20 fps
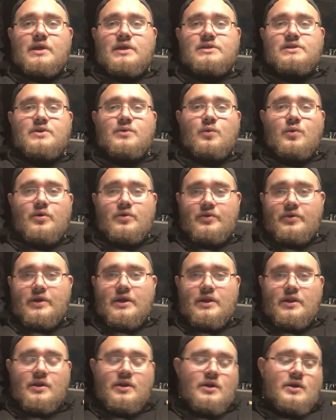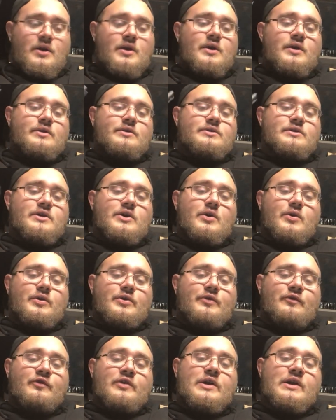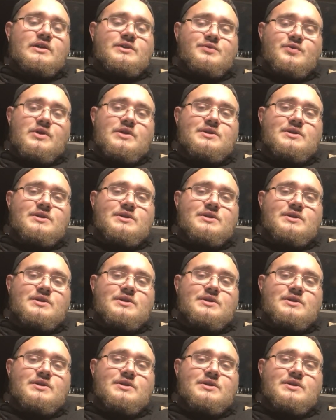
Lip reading: Is it worth it to go with a VS